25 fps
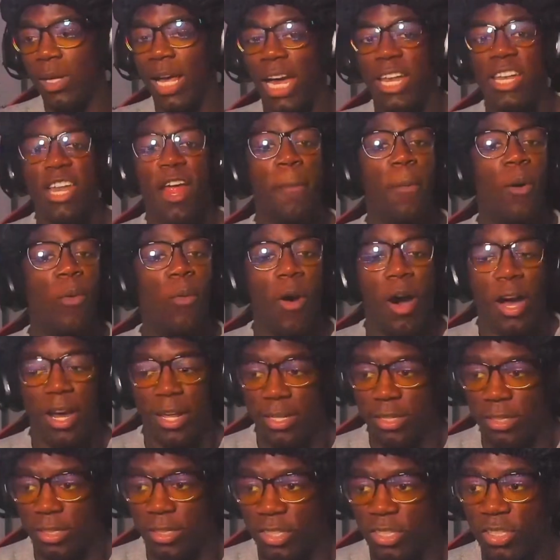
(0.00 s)
number
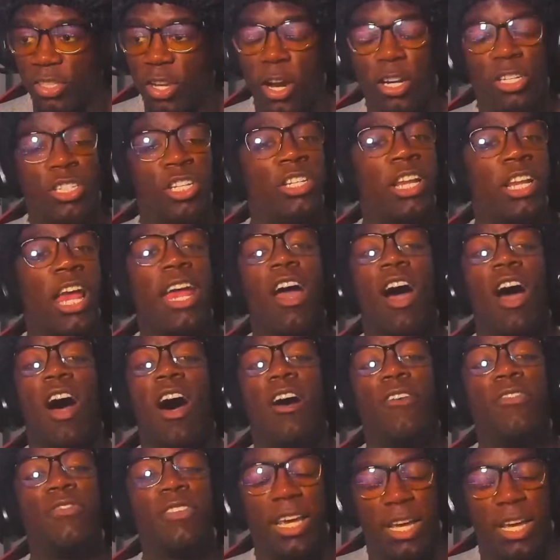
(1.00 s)
one. Start your day off.